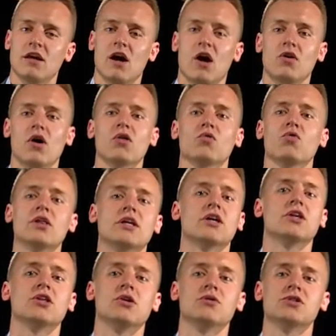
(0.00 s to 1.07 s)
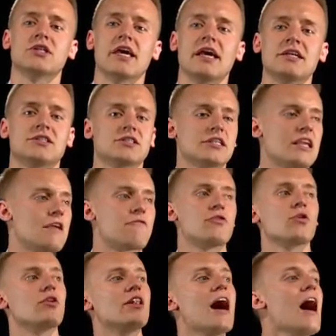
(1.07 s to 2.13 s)
Another really good use case, if
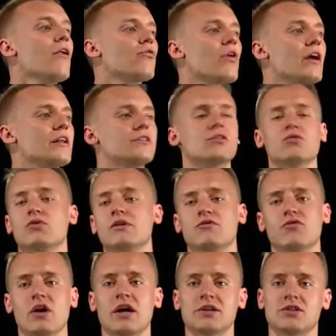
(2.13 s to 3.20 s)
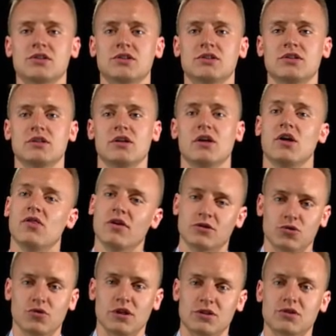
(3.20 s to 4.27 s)
they're not ready to refresh their
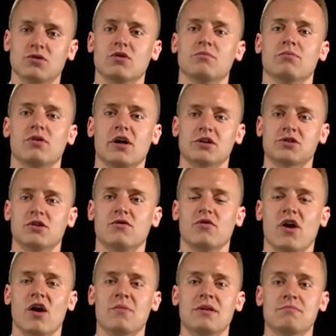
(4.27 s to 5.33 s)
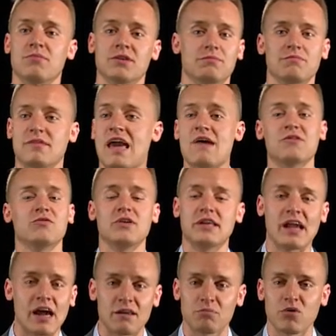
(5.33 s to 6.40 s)
traditional production environment, but they have a
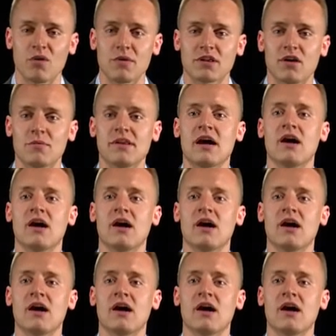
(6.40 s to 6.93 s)
VDI deployment coming